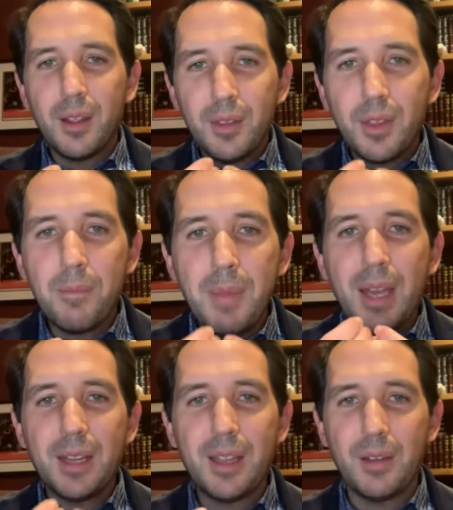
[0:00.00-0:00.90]
the
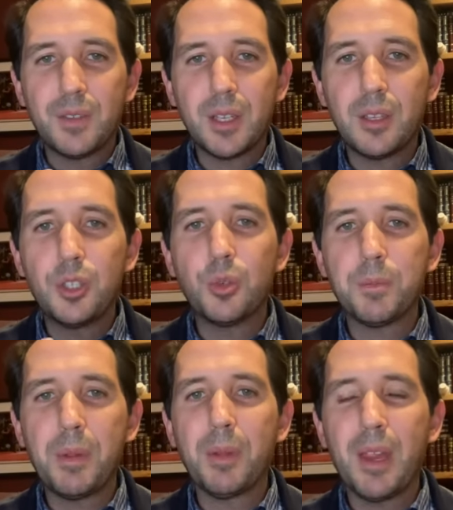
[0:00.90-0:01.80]
many gifts that the Jewish
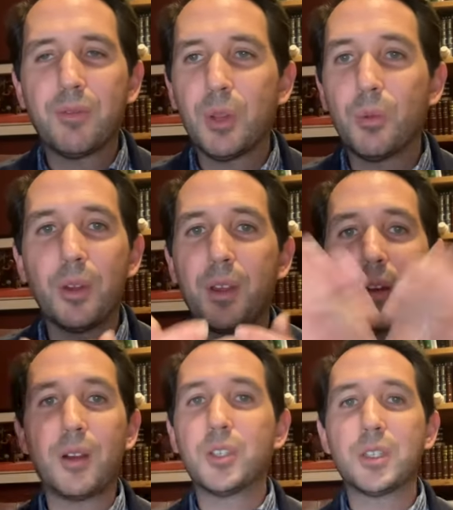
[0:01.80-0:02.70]
people gave to the world
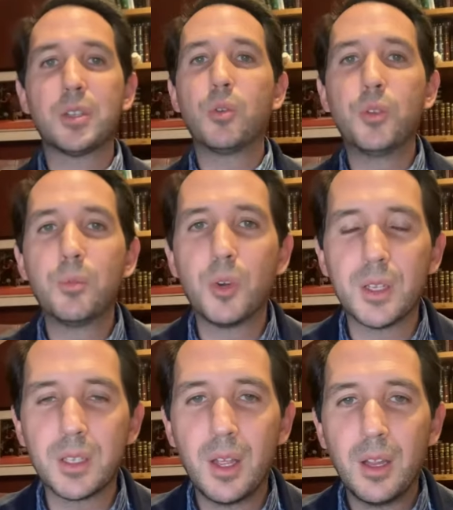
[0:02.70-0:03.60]
are just so
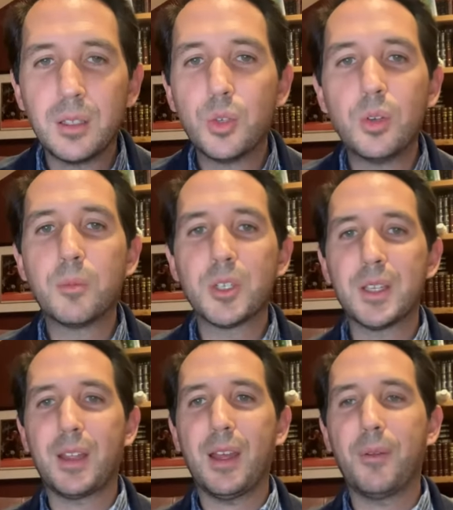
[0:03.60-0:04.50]
numerous, too numerous to
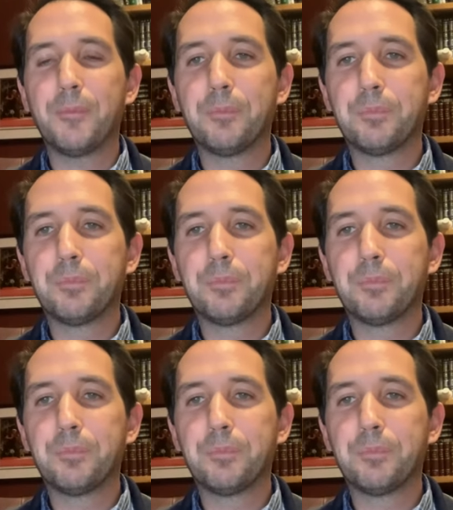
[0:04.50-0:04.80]
count.